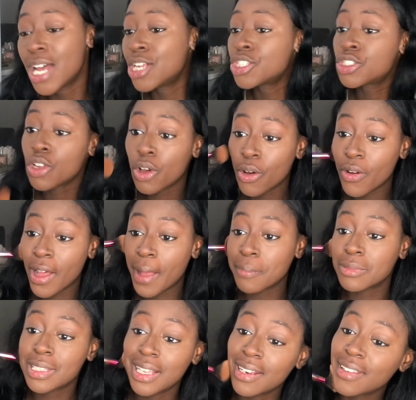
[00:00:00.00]
So
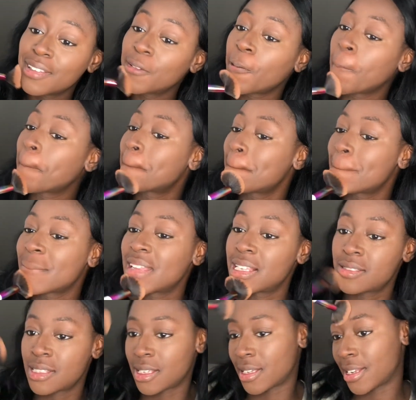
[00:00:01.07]
I'm telling you,
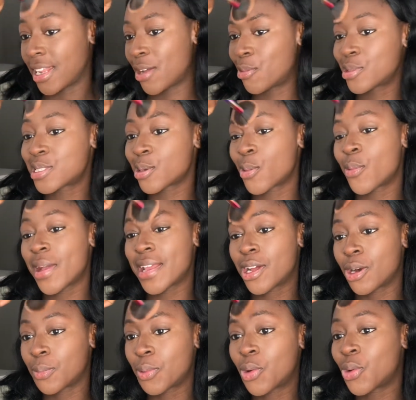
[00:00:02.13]
listen, it was a
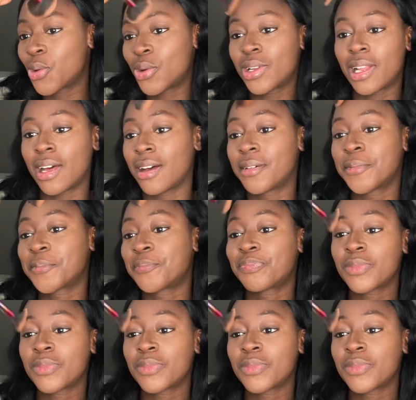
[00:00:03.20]
wake-up caller,